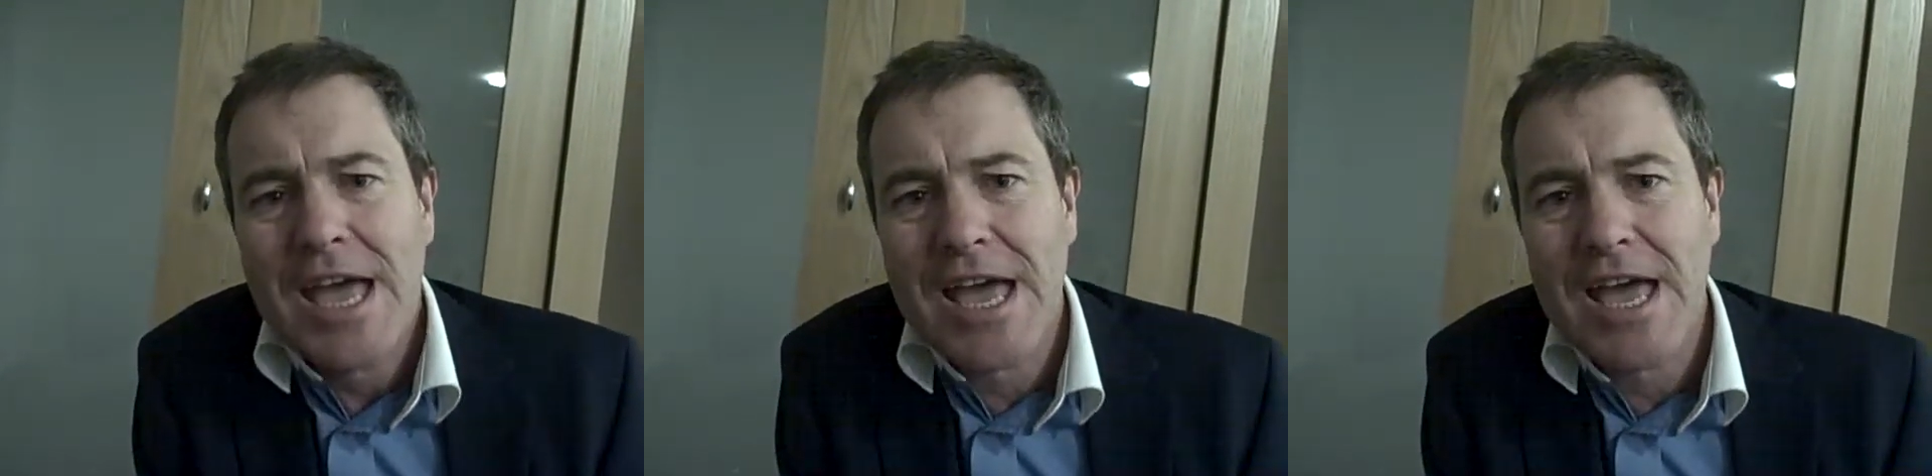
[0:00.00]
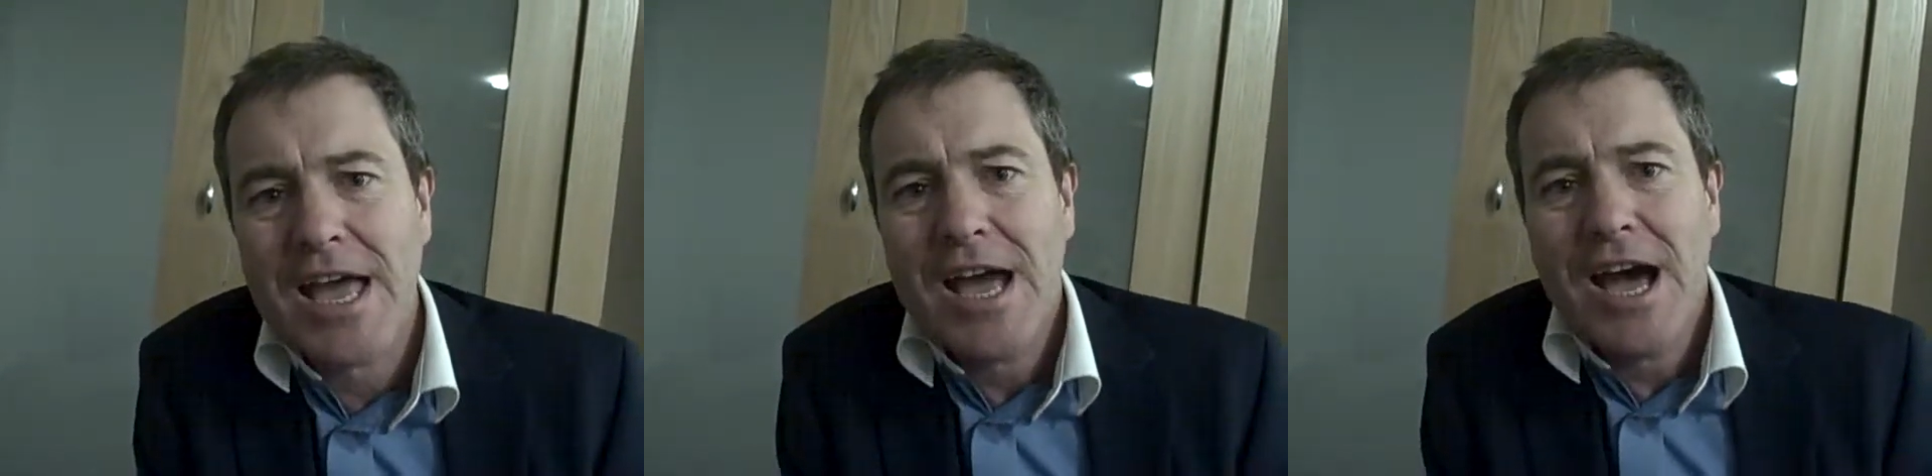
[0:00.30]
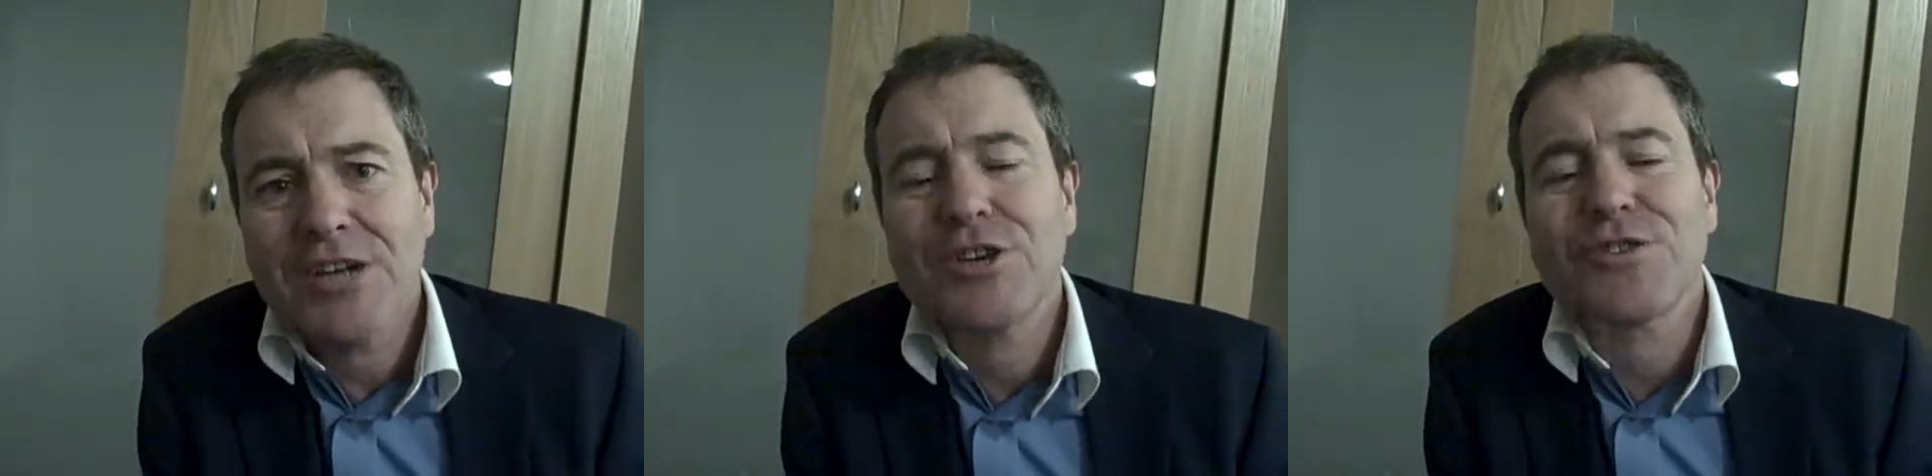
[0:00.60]
Uh,
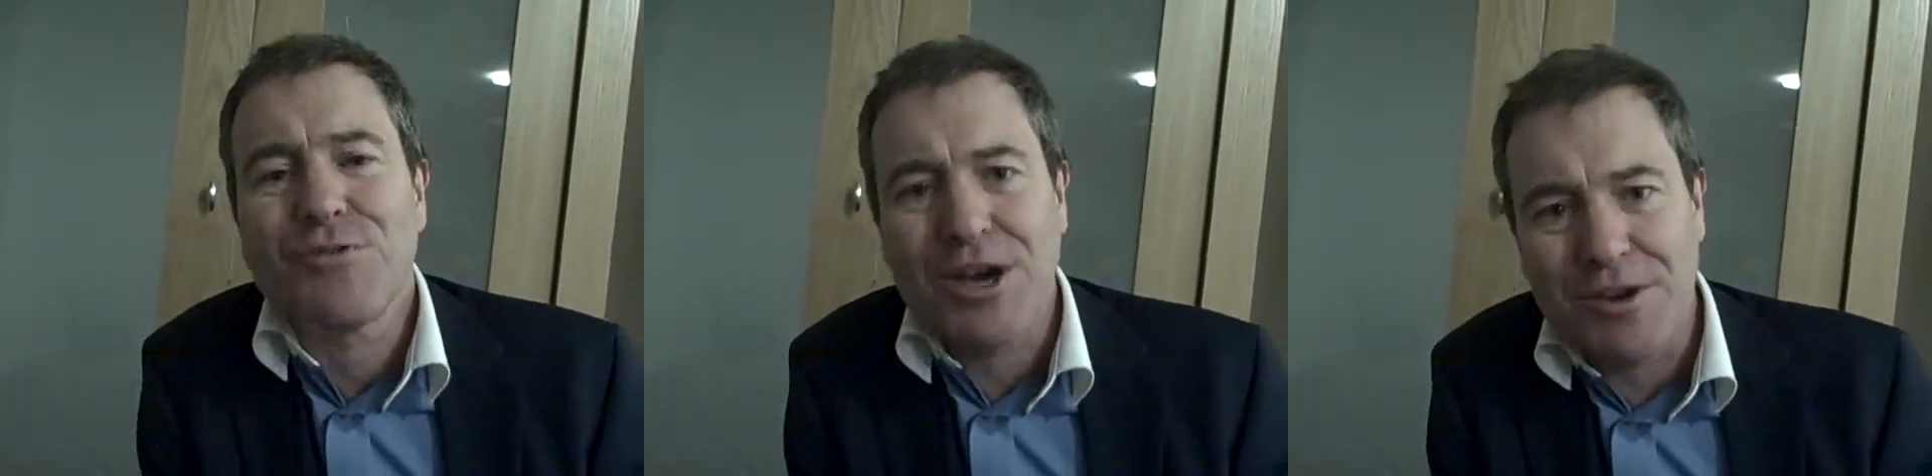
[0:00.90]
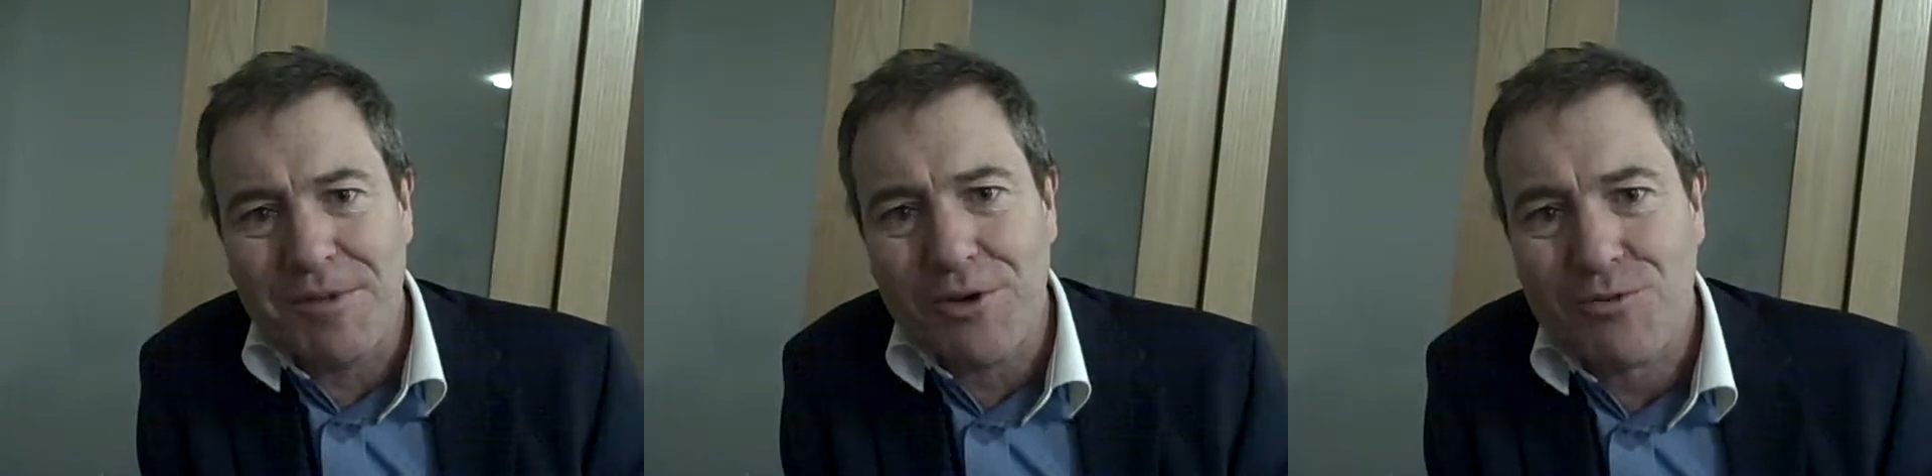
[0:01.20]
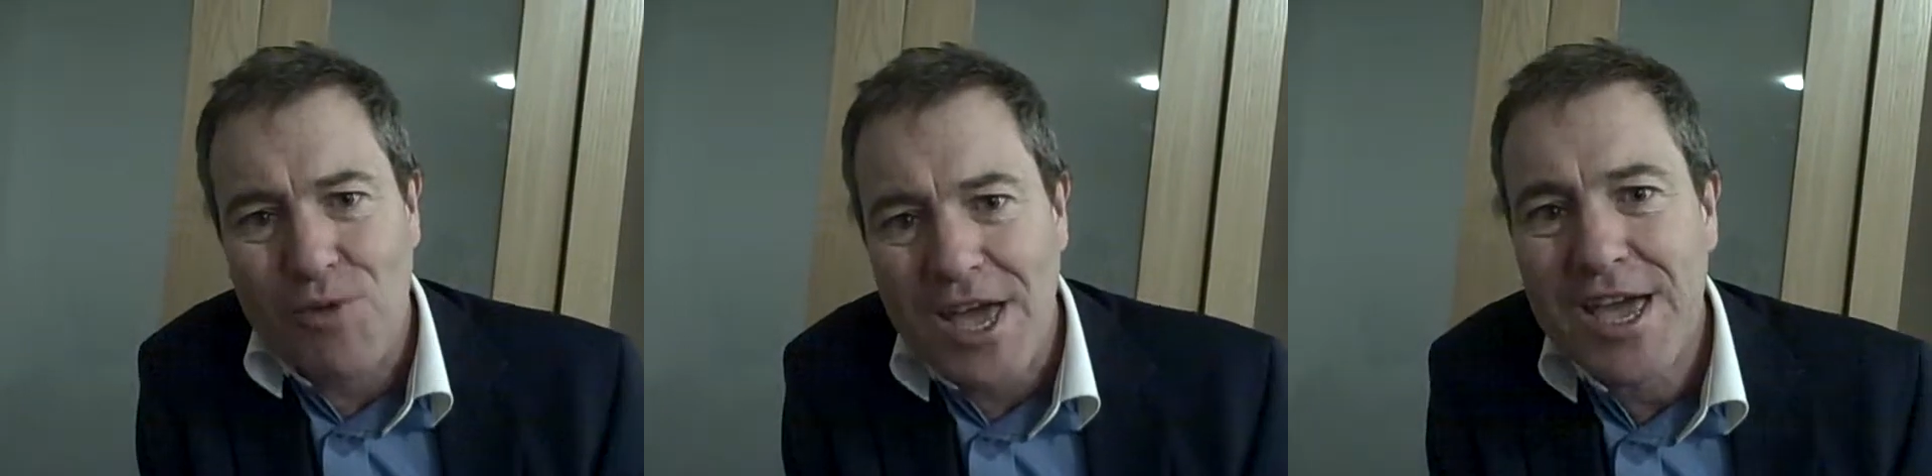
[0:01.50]
I took the
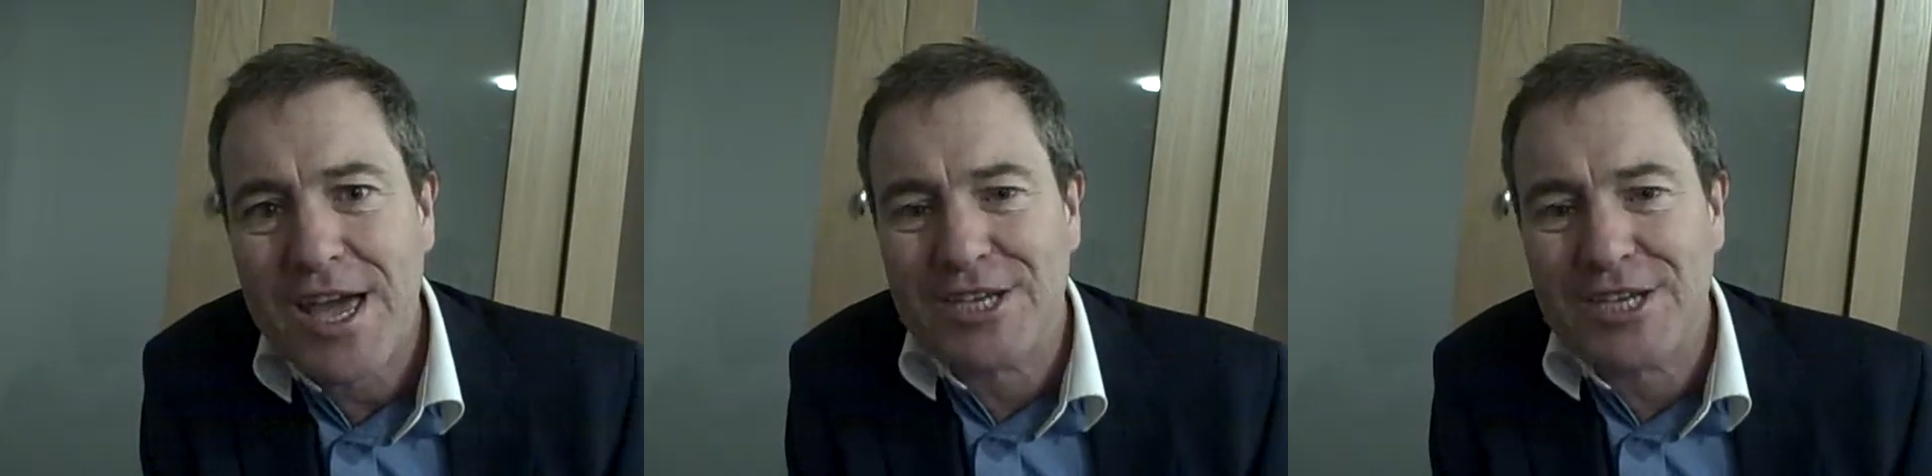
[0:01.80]
roundabout way.